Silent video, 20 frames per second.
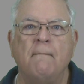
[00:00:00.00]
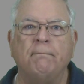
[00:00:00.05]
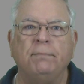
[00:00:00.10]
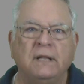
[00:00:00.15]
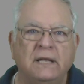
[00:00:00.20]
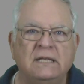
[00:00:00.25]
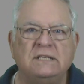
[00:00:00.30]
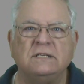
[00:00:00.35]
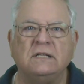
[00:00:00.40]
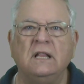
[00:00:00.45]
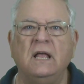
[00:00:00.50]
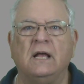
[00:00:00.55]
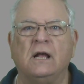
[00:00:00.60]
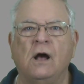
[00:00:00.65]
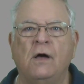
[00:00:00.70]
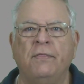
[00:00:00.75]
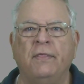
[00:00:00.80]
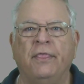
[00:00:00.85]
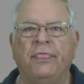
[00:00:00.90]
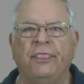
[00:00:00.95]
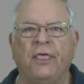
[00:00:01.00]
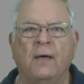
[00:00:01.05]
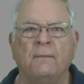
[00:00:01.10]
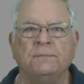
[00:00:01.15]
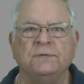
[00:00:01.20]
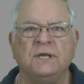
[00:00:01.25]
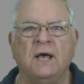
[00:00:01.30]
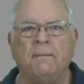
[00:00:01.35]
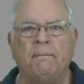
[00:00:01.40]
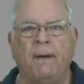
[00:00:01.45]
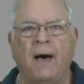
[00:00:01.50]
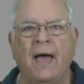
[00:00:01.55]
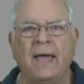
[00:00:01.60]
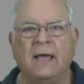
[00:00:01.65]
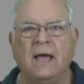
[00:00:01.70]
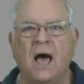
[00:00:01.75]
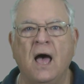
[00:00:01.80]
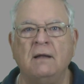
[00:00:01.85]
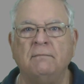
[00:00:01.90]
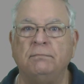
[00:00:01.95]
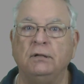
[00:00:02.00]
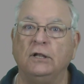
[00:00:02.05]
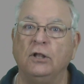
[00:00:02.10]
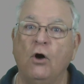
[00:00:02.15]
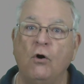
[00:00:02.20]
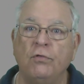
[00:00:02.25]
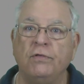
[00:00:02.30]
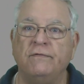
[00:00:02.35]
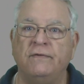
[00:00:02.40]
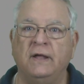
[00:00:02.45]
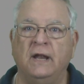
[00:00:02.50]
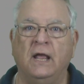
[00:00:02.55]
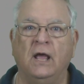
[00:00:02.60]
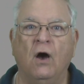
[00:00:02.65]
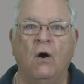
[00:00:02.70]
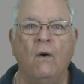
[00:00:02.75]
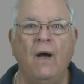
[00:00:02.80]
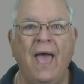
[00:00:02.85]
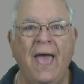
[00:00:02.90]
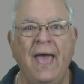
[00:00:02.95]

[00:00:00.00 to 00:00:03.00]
please click on the thumbs up icon below the video